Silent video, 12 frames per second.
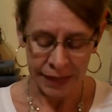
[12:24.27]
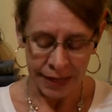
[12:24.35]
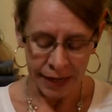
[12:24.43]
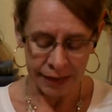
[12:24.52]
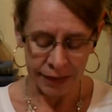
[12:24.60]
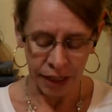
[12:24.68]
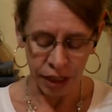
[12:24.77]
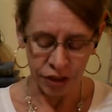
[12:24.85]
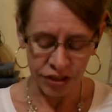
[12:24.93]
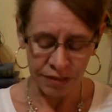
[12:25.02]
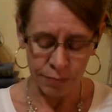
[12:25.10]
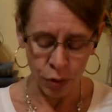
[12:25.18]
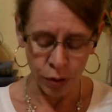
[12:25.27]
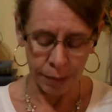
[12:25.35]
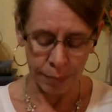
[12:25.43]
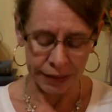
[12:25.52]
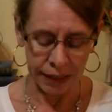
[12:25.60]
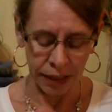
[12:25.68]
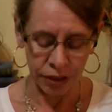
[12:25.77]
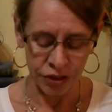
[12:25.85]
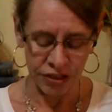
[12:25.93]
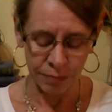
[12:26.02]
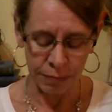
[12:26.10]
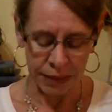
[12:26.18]
And the elders of Moab and the
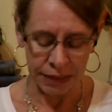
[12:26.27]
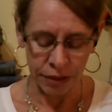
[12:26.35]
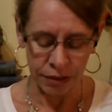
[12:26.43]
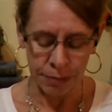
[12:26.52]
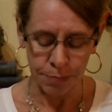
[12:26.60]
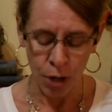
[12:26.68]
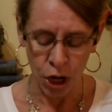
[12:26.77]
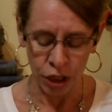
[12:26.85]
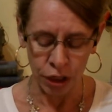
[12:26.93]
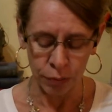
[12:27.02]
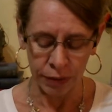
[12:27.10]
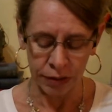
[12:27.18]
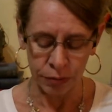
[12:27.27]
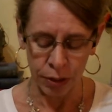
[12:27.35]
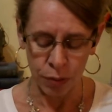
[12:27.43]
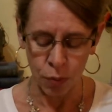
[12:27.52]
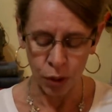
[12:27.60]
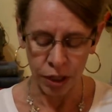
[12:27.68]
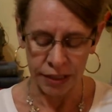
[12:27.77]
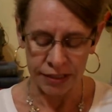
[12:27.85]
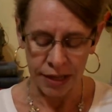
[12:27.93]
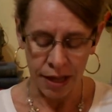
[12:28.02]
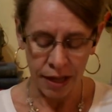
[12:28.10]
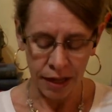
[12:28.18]
elders of Midian departed with the rewards
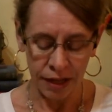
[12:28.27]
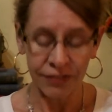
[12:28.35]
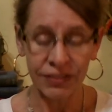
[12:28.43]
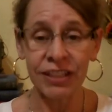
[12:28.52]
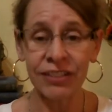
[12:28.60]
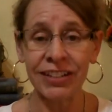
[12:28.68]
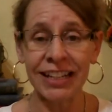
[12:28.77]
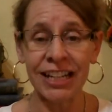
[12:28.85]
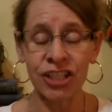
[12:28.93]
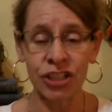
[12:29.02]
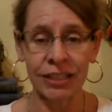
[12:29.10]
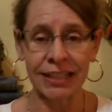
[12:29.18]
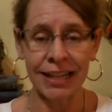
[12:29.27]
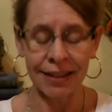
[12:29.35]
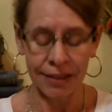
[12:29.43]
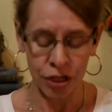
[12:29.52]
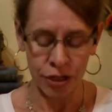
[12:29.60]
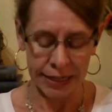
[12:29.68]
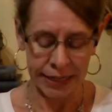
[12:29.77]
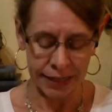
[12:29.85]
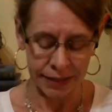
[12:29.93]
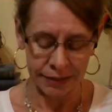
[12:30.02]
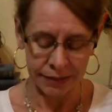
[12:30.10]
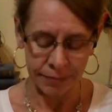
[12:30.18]
of divination in their
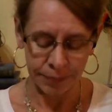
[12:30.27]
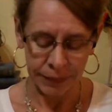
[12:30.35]
hand.